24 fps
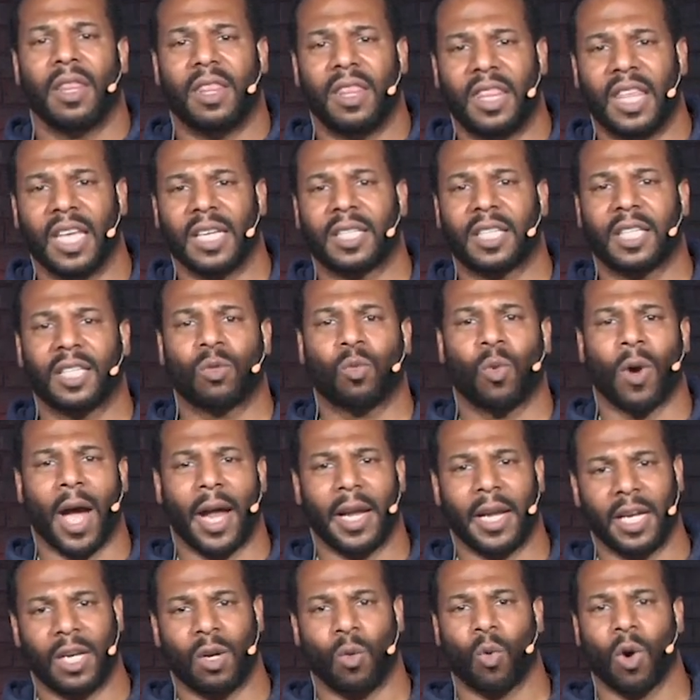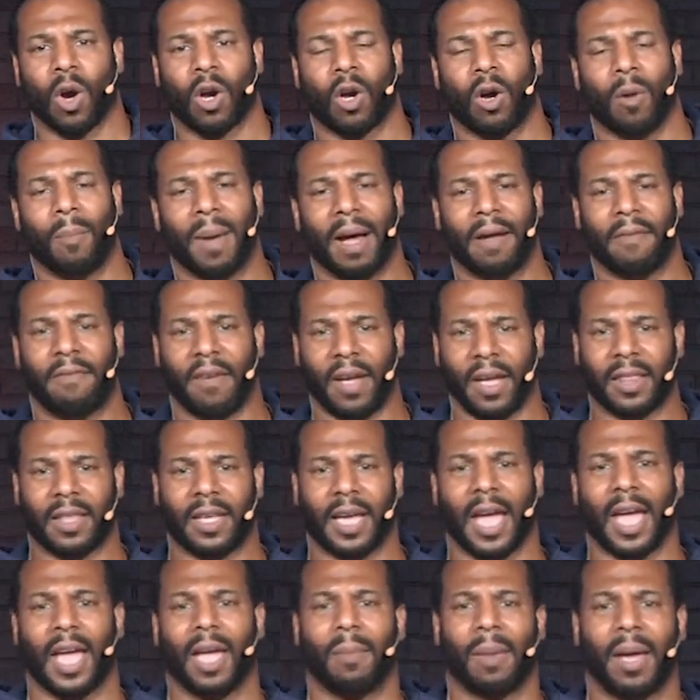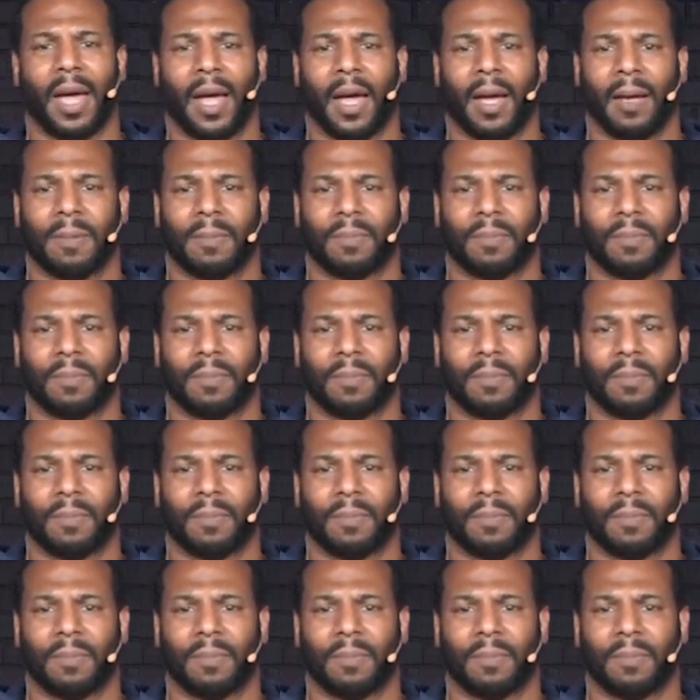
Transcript: this is where I need to work on my faith game at.